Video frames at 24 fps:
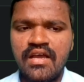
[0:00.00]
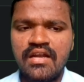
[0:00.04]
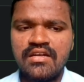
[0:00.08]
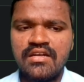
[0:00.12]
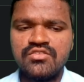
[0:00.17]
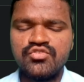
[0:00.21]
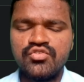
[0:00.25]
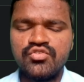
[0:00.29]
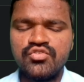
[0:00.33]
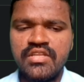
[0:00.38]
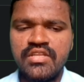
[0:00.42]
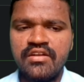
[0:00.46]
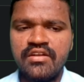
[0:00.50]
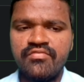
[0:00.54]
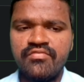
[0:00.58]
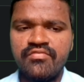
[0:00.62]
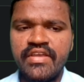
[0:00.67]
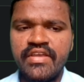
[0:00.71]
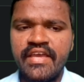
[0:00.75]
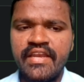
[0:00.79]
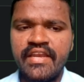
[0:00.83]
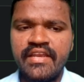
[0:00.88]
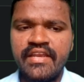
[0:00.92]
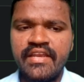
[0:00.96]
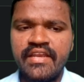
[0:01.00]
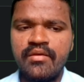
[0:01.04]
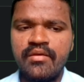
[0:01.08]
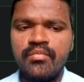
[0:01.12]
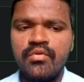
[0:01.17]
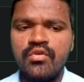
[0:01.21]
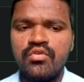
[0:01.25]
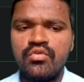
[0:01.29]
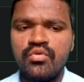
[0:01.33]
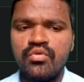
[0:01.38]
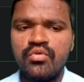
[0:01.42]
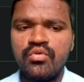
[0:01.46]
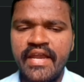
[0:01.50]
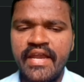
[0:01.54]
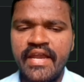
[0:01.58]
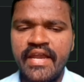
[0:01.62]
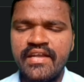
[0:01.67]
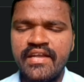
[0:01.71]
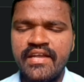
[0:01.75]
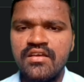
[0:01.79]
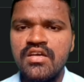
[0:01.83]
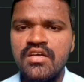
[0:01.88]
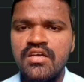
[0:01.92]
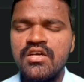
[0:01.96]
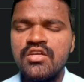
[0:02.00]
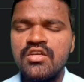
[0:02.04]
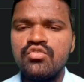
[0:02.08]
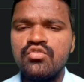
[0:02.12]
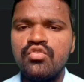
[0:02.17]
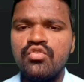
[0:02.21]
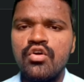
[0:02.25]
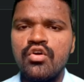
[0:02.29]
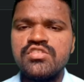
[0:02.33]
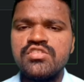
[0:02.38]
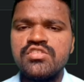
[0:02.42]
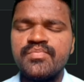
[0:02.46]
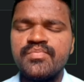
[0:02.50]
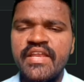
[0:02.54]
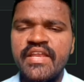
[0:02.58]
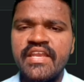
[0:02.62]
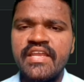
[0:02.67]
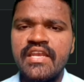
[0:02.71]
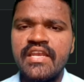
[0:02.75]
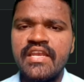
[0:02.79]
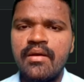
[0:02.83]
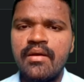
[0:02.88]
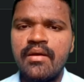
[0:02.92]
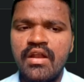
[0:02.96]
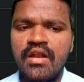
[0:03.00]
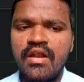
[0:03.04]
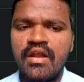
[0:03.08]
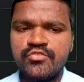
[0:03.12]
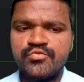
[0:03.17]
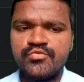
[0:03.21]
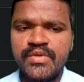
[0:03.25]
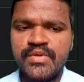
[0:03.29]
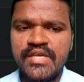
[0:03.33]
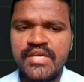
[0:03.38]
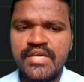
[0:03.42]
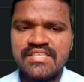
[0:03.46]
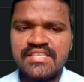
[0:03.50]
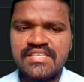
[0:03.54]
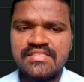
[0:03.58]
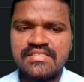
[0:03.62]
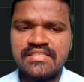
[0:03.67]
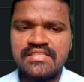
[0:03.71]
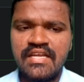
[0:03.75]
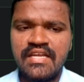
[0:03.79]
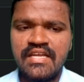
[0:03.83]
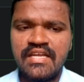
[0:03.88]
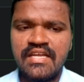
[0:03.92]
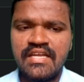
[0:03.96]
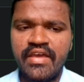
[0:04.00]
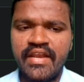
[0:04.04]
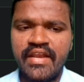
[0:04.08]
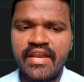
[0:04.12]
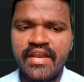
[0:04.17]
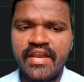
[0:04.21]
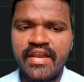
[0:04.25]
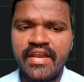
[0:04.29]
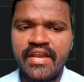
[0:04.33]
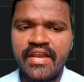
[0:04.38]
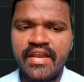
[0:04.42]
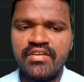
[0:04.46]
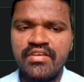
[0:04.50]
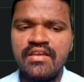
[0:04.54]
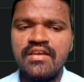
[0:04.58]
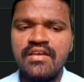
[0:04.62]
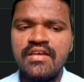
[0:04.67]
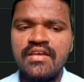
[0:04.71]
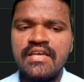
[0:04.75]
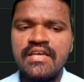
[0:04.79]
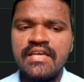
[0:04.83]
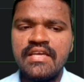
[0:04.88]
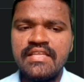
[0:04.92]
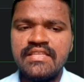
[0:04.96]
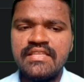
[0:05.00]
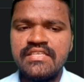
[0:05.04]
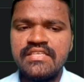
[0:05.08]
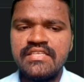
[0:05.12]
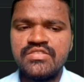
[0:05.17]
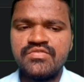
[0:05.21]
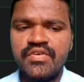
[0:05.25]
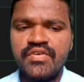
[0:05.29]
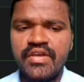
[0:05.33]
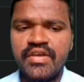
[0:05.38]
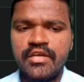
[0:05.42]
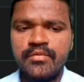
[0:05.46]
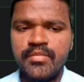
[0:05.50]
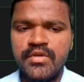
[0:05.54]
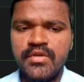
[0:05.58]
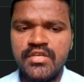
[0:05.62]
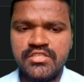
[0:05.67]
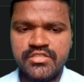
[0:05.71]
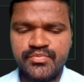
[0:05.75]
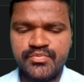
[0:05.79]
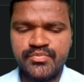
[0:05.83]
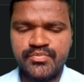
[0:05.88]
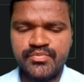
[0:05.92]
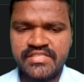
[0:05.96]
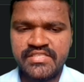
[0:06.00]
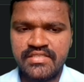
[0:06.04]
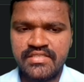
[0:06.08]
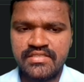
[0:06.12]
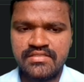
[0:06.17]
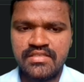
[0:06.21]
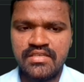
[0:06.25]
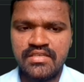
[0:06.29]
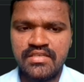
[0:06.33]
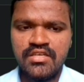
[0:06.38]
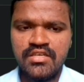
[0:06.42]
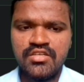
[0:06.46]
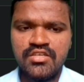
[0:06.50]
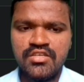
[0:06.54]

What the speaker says: and so that we can be able to get those many number of spaces that we are having in this variable spaces.